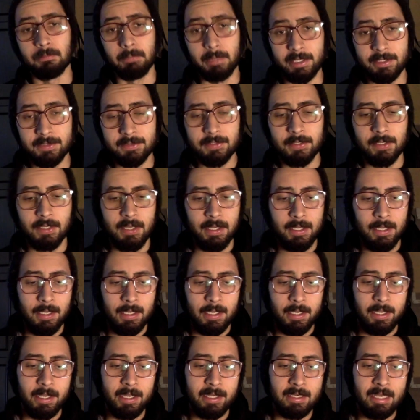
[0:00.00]
Meet.
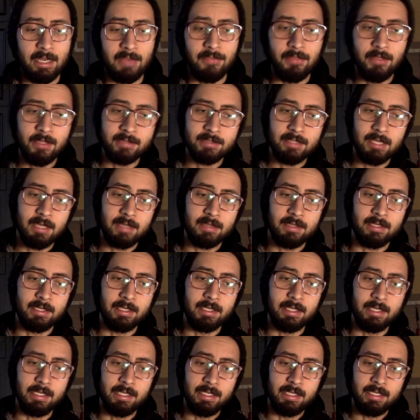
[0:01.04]
And I think that
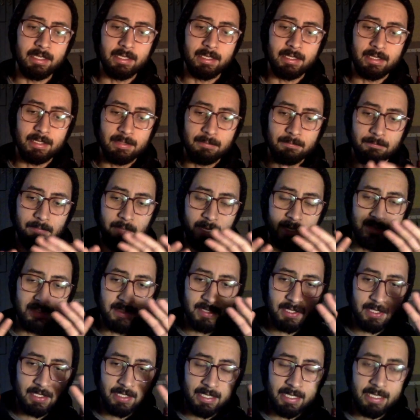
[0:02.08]

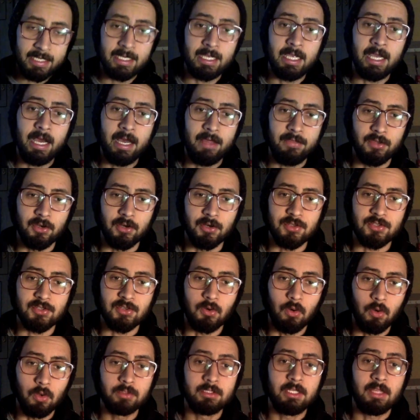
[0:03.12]
basically it gathers
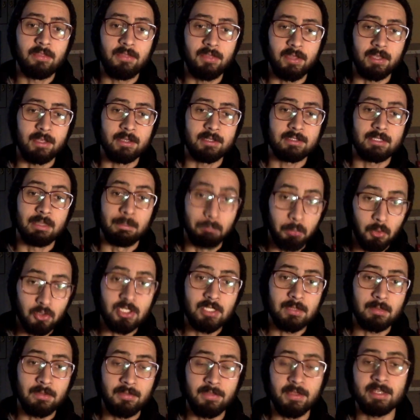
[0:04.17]
all the things, the
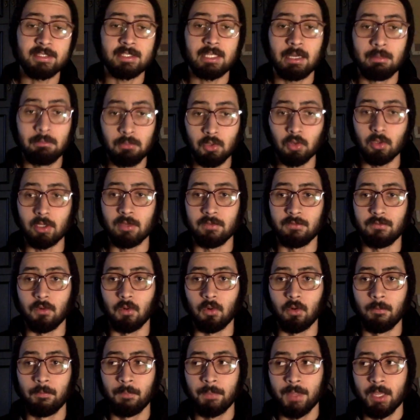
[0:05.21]
positive things that I'm looking for.
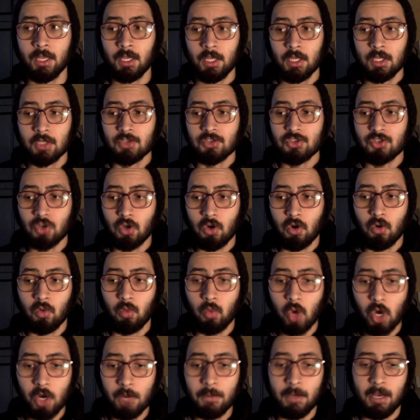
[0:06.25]
So
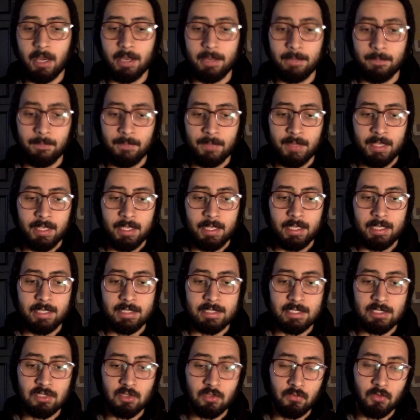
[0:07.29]
Whereby is
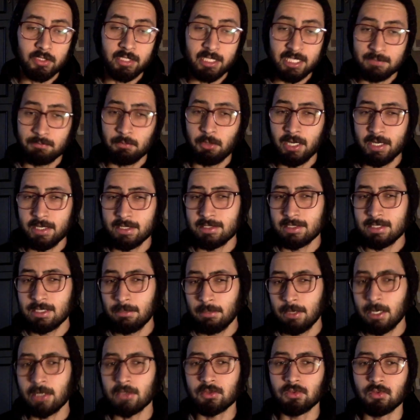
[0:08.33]
a software that is pretty
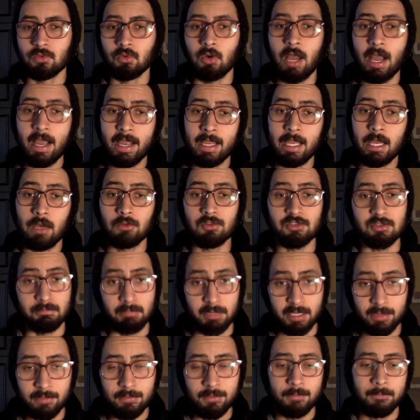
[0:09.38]
similar to Hangouts
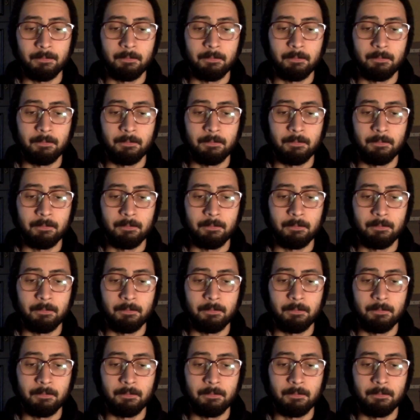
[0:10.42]
Meet,